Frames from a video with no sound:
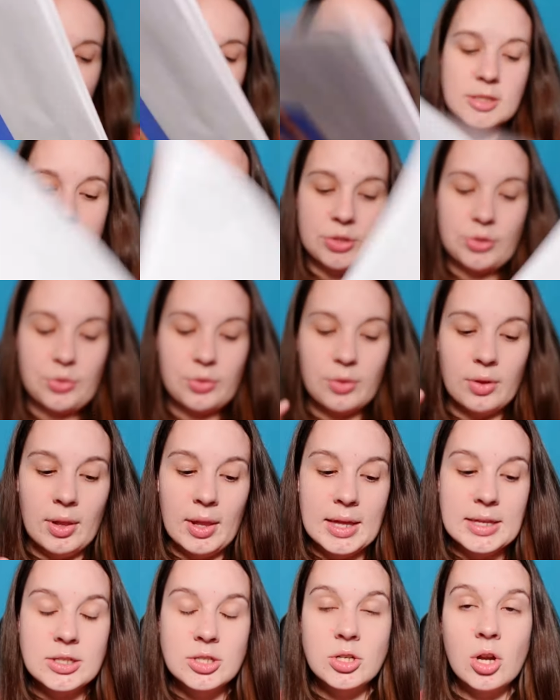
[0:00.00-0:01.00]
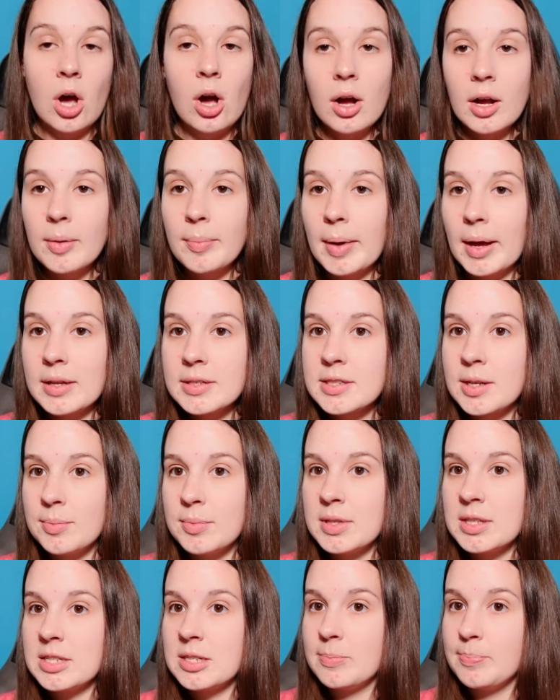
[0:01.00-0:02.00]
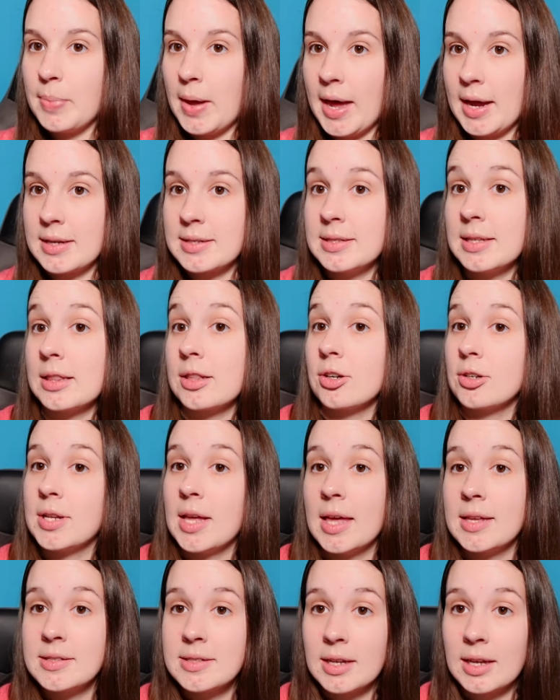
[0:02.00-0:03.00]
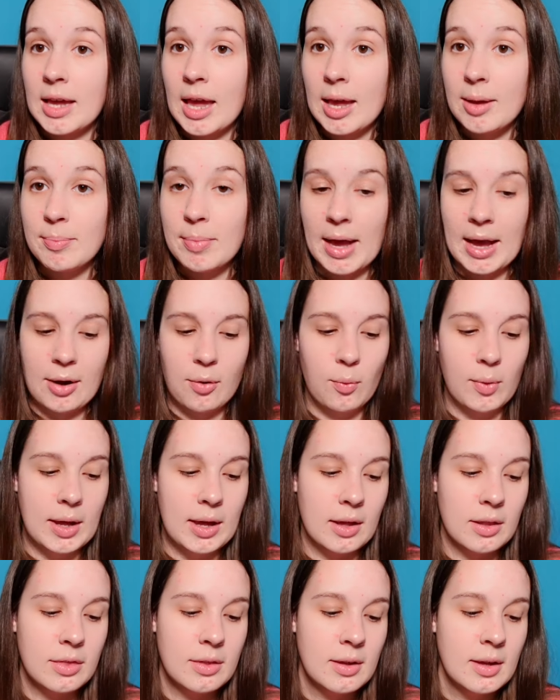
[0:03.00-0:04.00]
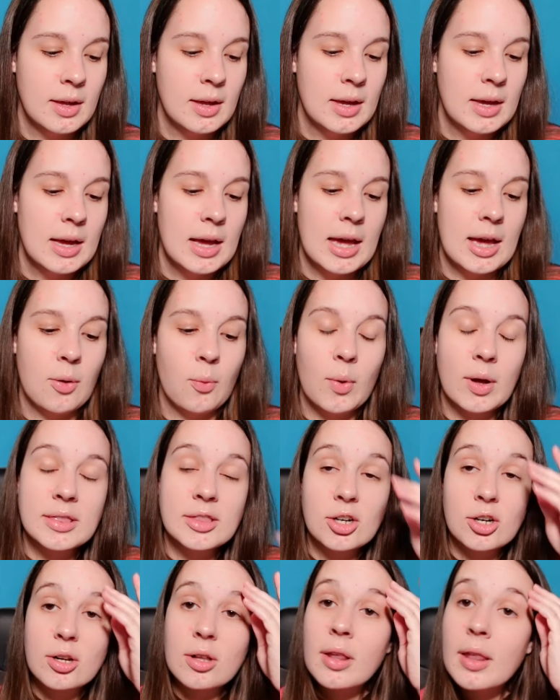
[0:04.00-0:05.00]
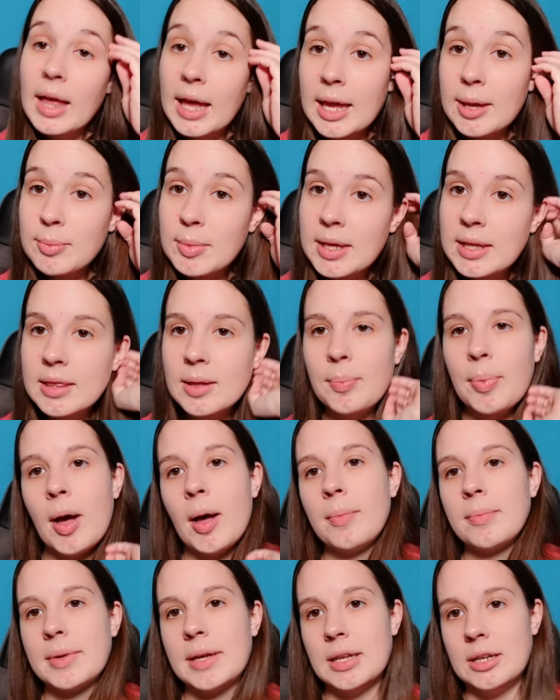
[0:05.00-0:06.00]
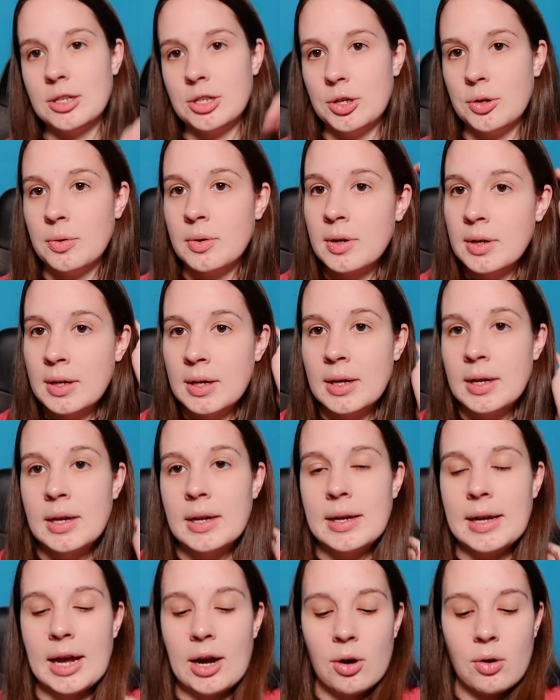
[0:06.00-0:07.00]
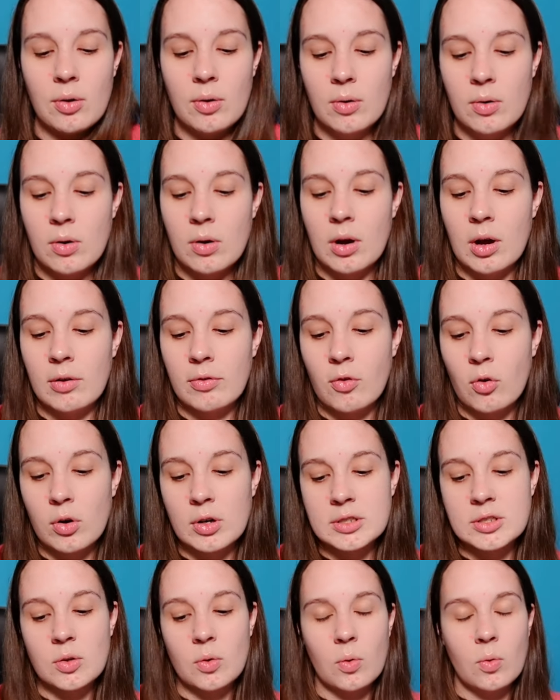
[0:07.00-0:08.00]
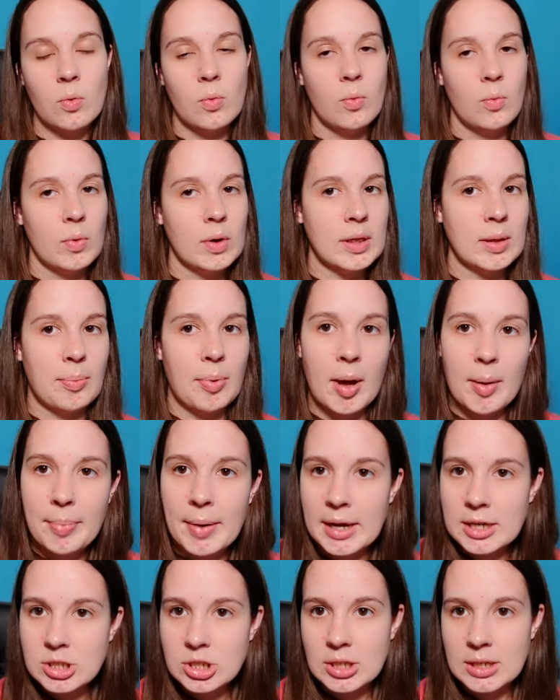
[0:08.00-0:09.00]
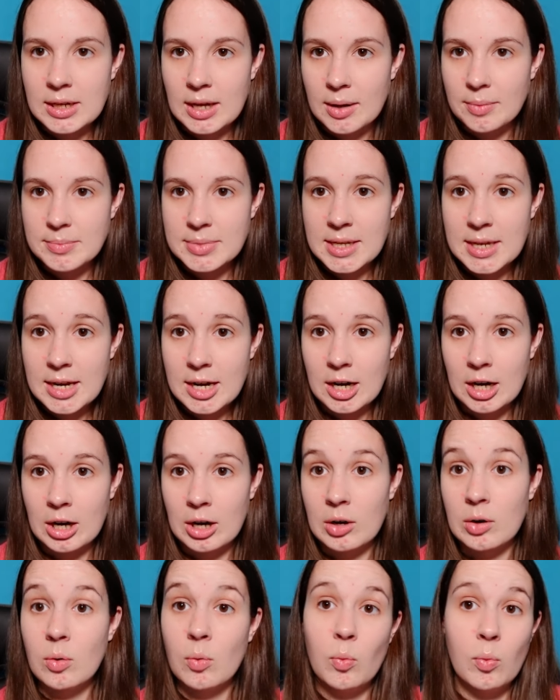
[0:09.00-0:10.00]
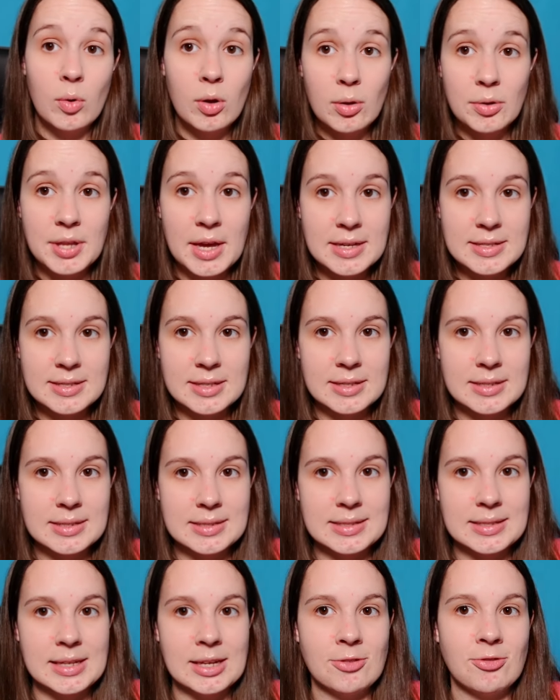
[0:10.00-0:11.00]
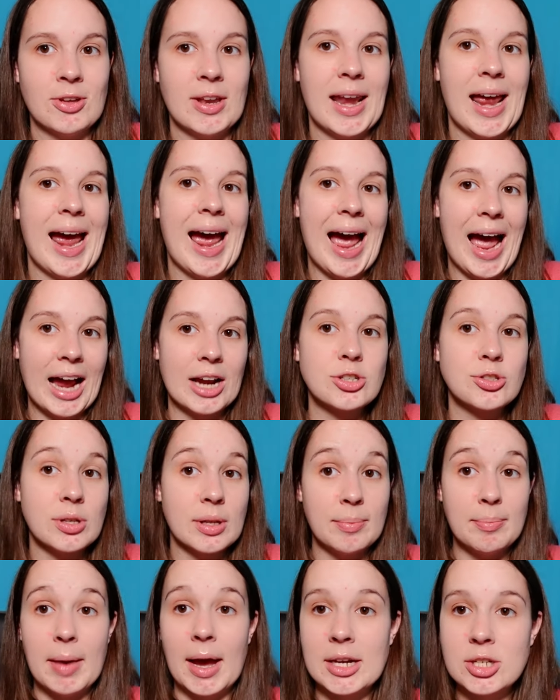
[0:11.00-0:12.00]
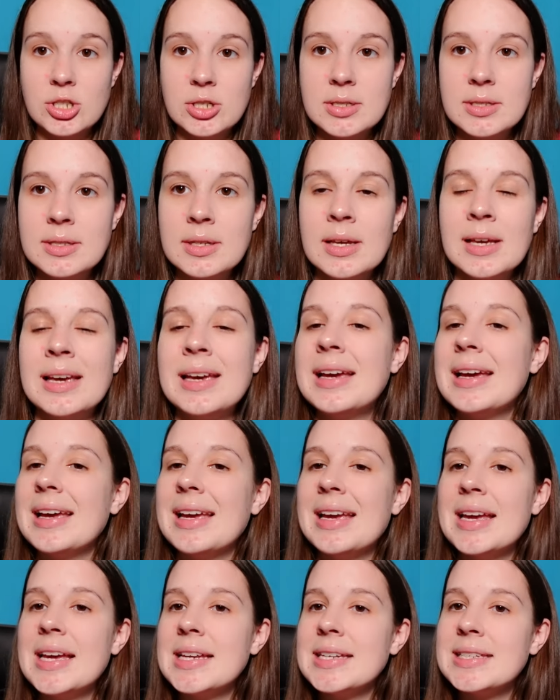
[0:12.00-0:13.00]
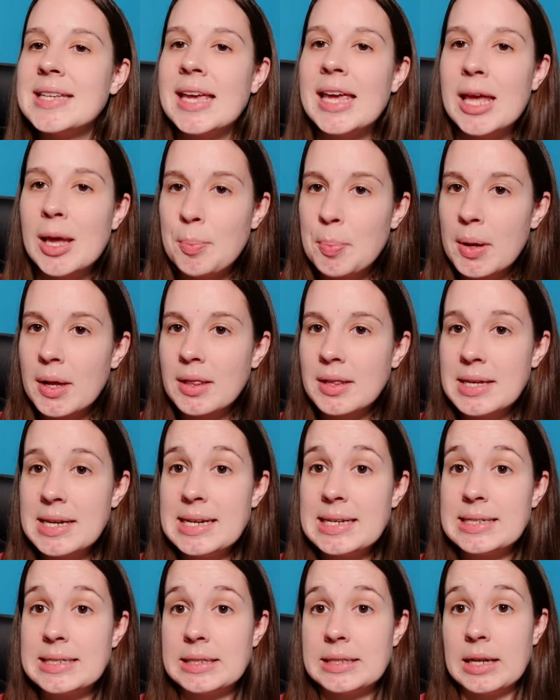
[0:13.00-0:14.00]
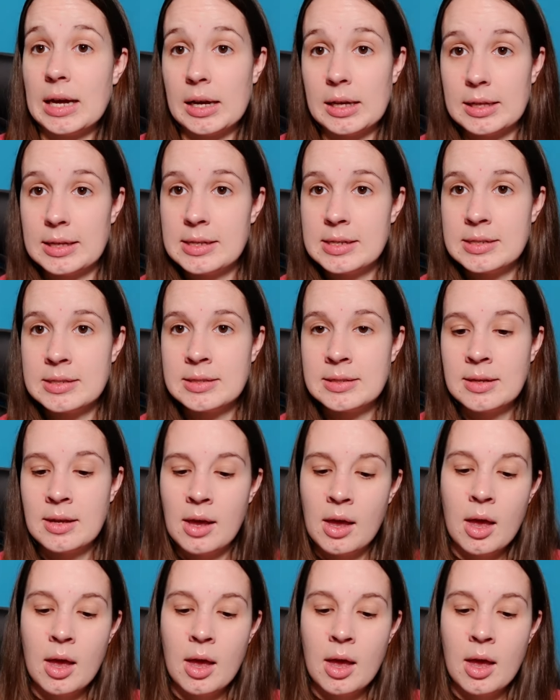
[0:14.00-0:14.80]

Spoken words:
So let's talk about some of the specs that their testing came back with and what they're claiming the pump can do. Now, of course, when the pump actually comes here, we'll test it to see if it actually matches. It typically does,